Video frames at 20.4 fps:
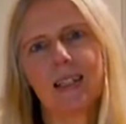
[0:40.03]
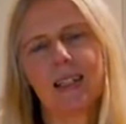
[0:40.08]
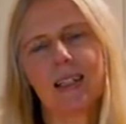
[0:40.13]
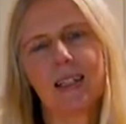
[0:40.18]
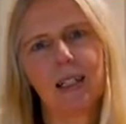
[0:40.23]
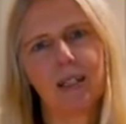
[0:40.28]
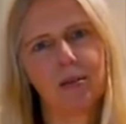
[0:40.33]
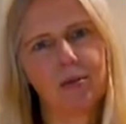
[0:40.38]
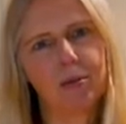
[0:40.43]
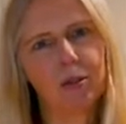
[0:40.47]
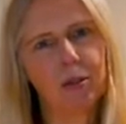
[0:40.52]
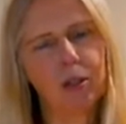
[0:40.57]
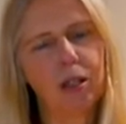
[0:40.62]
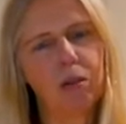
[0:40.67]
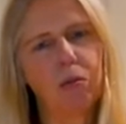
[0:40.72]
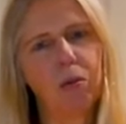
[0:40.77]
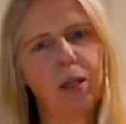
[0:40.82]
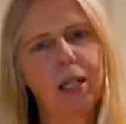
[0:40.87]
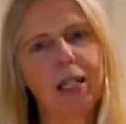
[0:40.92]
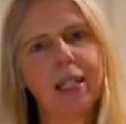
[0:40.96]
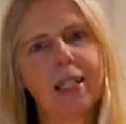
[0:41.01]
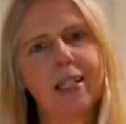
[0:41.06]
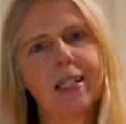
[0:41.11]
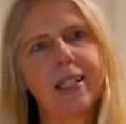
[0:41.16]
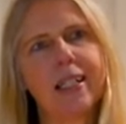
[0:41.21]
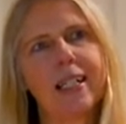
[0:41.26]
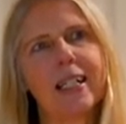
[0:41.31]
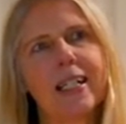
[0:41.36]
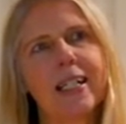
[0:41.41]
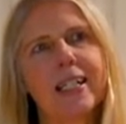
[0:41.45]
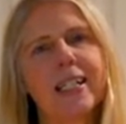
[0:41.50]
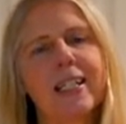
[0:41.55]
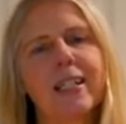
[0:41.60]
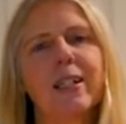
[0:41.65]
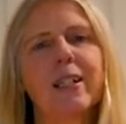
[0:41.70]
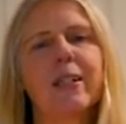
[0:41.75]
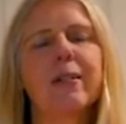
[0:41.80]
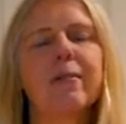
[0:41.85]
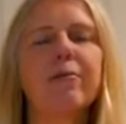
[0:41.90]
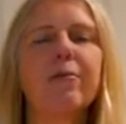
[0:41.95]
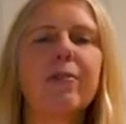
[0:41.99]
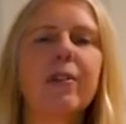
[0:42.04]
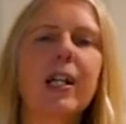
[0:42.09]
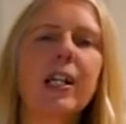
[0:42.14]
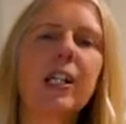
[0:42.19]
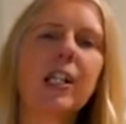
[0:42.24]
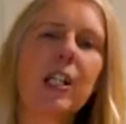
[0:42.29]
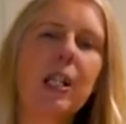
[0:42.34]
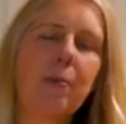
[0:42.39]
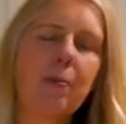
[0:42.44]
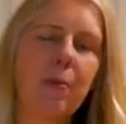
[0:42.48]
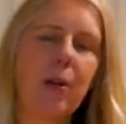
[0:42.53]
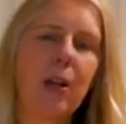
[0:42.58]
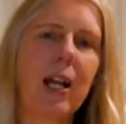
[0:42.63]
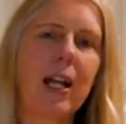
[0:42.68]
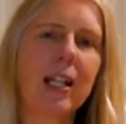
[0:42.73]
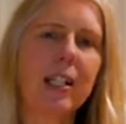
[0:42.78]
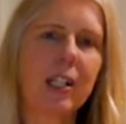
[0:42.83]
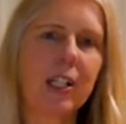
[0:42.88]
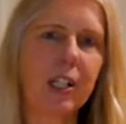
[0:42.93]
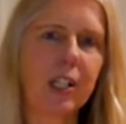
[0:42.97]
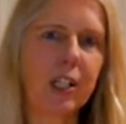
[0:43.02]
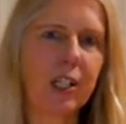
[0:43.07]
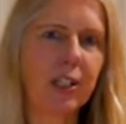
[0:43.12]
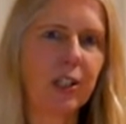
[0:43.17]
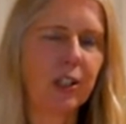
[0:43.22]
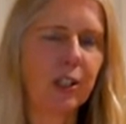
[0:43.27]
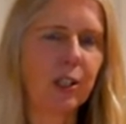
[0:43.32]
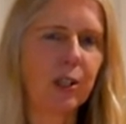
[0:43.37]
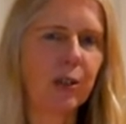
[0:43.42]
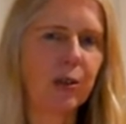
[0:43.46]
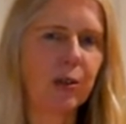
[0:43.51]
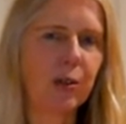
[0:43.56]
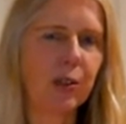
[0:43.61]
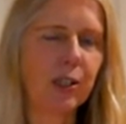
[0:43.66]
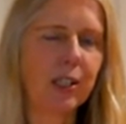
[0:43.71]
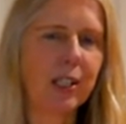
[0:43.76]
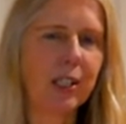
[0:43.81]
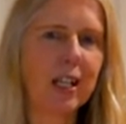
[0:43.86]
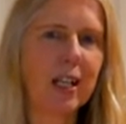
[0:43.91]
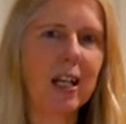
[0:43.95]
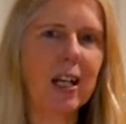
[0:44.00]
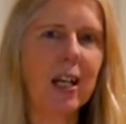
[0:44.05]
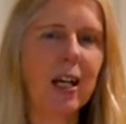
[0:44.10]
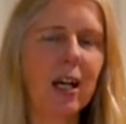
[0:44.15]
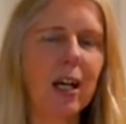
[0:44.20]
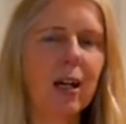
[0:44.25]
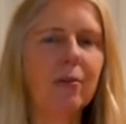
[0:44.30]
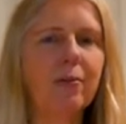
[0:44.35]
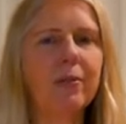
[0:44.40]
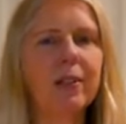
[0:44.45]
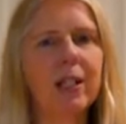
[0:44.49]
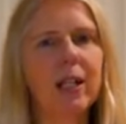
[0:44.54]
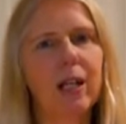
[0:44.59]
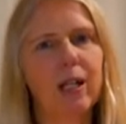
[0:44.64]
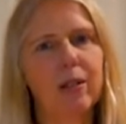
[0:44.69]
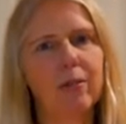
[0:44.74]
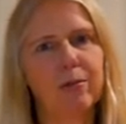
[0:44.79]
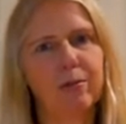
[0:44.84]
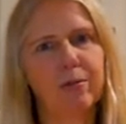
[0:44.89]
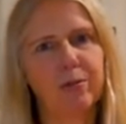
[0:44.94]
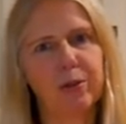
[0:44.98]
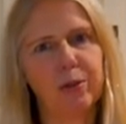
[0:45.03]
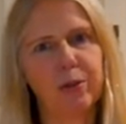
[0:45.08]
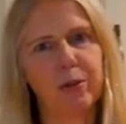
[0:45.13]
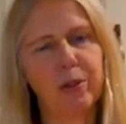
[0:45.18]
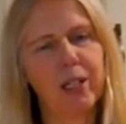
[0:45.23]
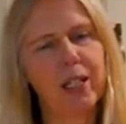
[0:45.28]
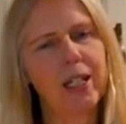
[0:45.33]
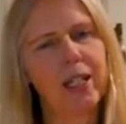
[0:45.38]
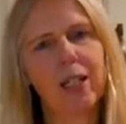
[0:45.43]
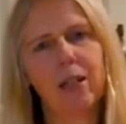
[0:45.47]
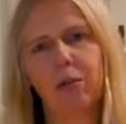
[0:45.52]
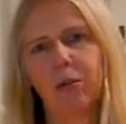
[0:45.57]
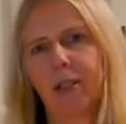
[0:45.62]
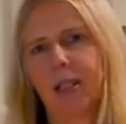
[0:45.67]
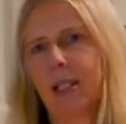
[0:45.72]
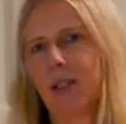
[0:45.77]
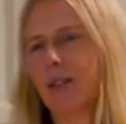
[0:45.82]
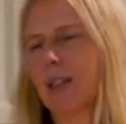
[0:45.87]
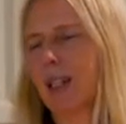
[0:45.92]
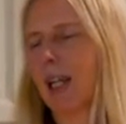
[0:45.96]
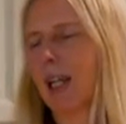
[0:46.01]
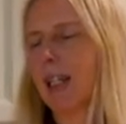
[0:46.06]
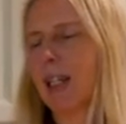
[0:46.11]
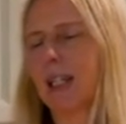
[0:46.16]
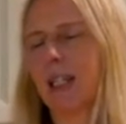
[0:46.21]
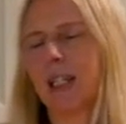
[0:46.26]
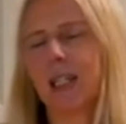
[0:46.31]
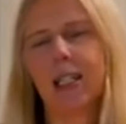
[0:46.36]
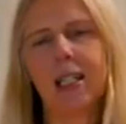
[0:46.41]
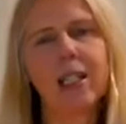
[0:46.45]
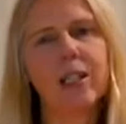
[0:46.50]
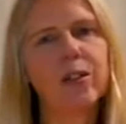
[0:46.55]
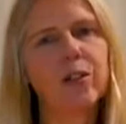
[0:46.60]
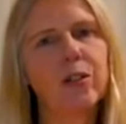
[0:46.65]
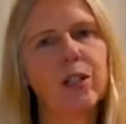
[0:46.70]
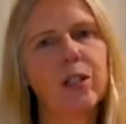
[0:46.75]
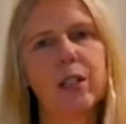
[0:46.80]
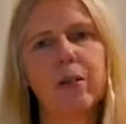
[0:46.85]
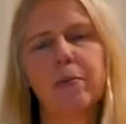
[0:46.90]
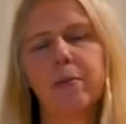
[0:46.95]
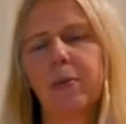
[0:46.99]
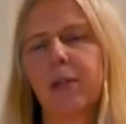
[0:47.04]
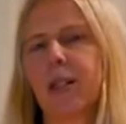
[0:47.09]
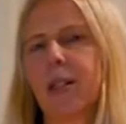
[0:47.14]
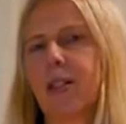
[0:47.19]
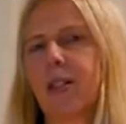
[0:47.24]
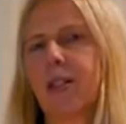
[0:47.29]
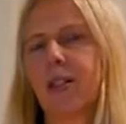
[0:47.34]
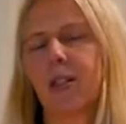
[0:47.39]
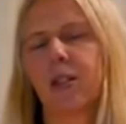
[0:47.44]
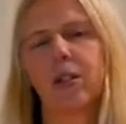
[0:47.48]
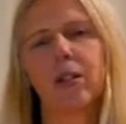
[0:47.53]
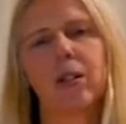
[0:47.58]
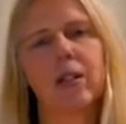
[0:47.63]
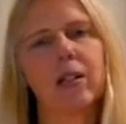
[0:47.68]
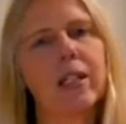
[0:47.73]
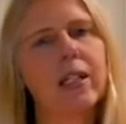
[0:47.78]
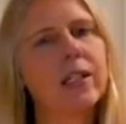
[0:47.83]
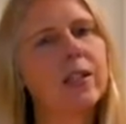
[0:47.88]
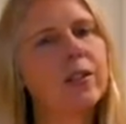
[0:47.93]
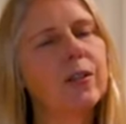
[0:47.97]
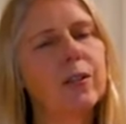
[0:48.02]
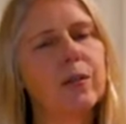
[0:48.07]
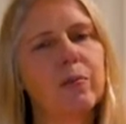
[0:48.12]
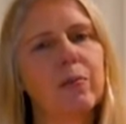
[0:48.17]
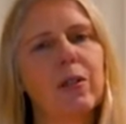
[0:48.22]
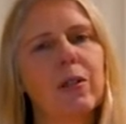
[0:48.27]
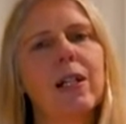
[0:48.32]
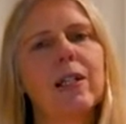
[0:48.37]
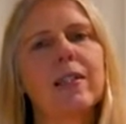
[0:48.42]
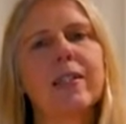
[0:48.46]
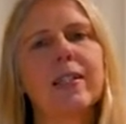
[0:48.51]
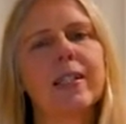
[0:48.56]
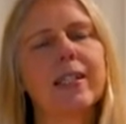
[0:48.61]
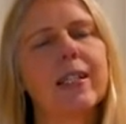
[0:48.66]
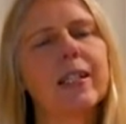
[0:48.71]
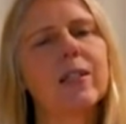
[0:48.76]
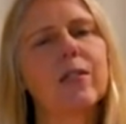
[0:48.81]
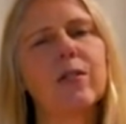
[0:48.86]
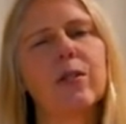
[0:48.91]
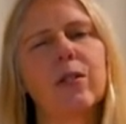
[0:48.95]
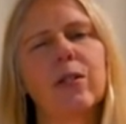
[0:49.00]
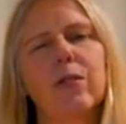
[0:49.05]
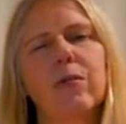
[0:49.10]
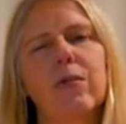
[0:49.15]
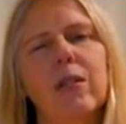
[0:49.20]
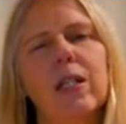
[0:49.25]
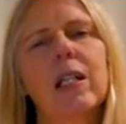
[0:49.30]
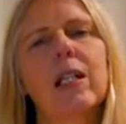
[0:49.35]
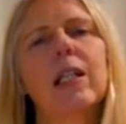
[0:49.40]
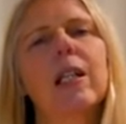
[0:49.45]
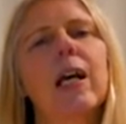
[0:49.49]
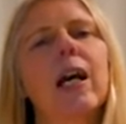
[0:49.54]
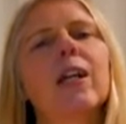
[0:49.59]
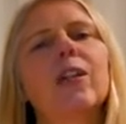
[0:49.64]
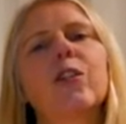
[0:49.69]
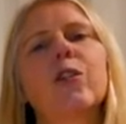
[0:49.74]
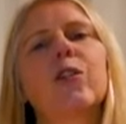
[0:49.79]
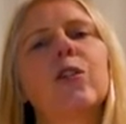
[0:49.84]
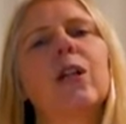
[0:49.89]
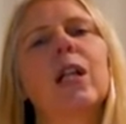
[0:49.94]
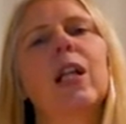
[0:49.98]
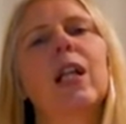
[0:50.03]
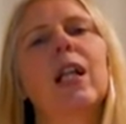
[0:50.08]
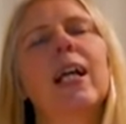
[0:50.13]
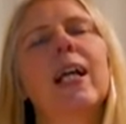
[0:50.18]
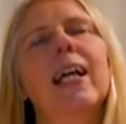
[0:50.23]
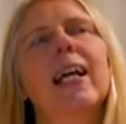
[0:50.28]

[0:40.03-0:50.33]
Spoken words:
olive oil? Well, it is the freshly pressed juice of the olive fruit without any heat treatments or any sort of processing. So it's a really natural,